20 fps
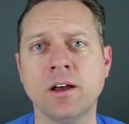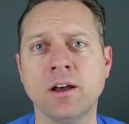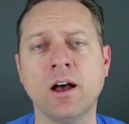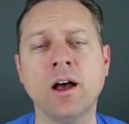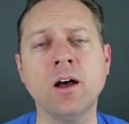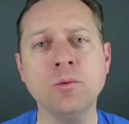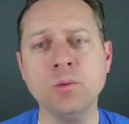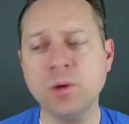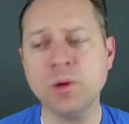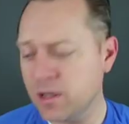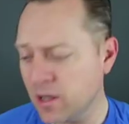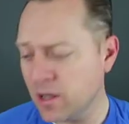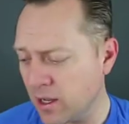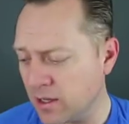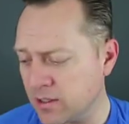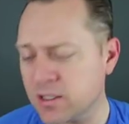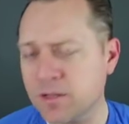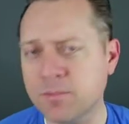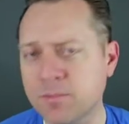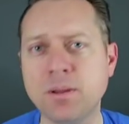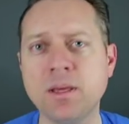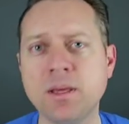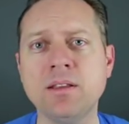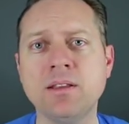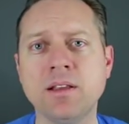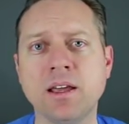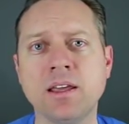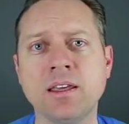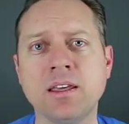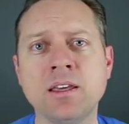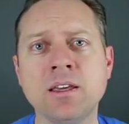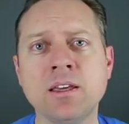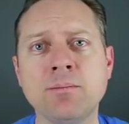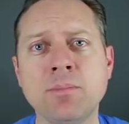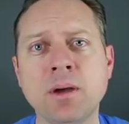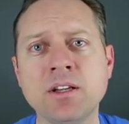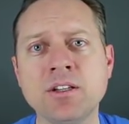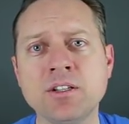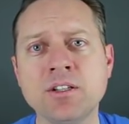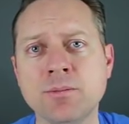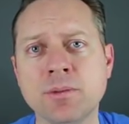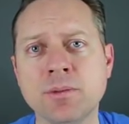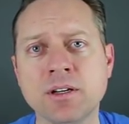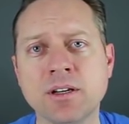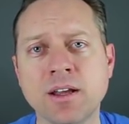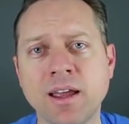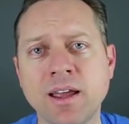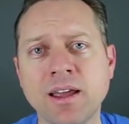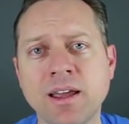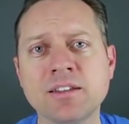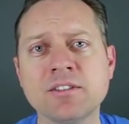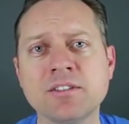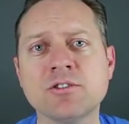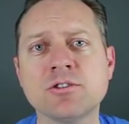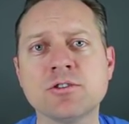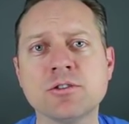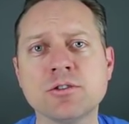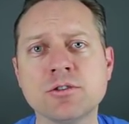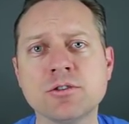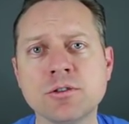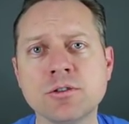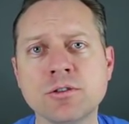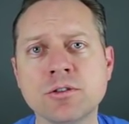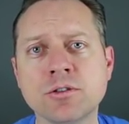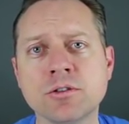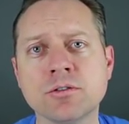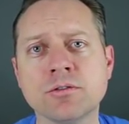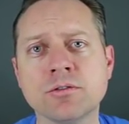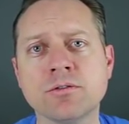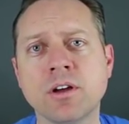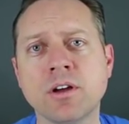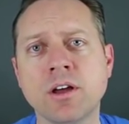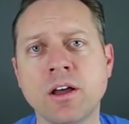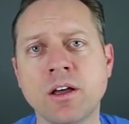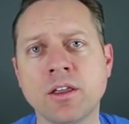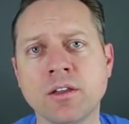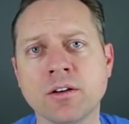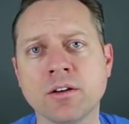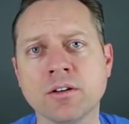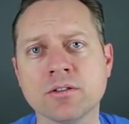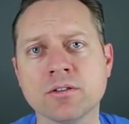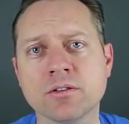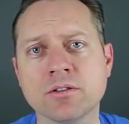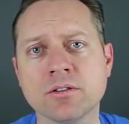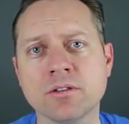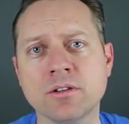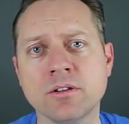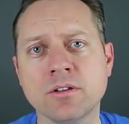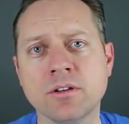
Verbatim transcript: Ought we not to be like King Benjamin and serve others?